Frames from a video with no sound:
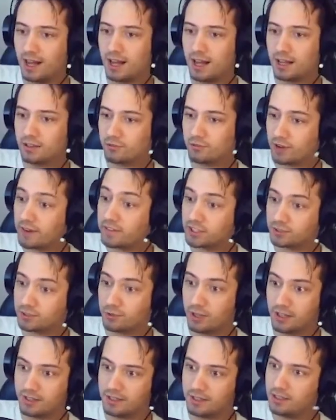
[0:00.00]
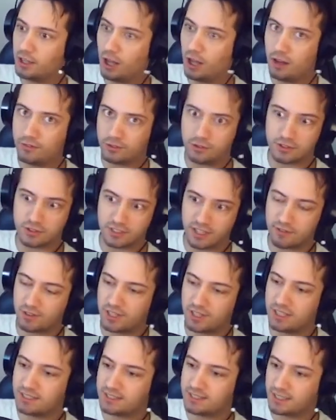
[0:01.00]
resolution, so 1920 by
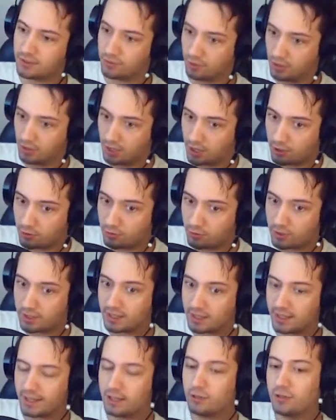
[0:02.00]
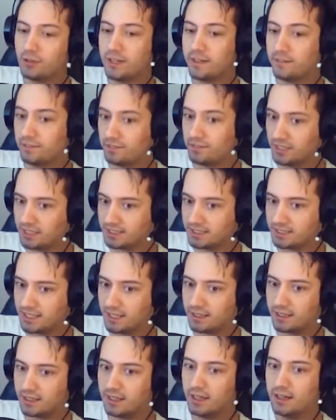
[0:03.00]
1080. The in-game
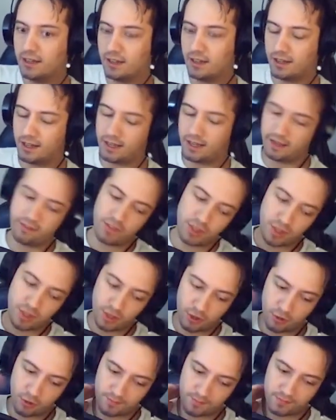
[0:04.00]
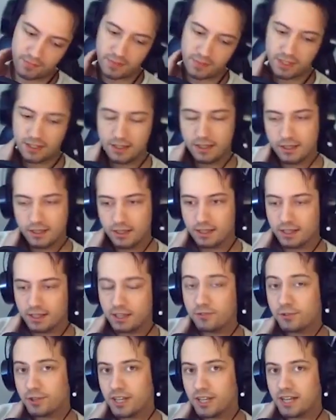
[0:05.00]
settings are all set to, well,
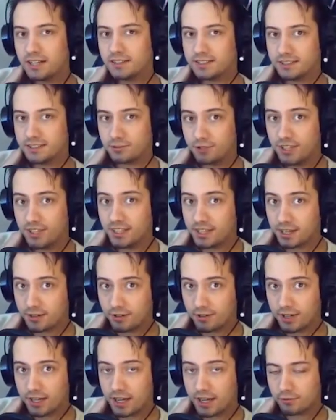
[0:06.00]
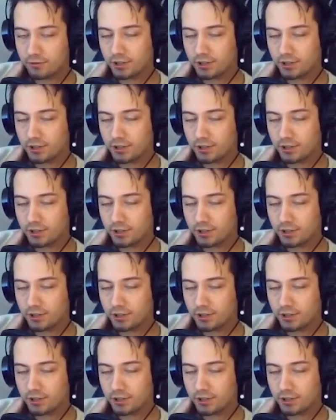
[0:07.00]
their lowest possible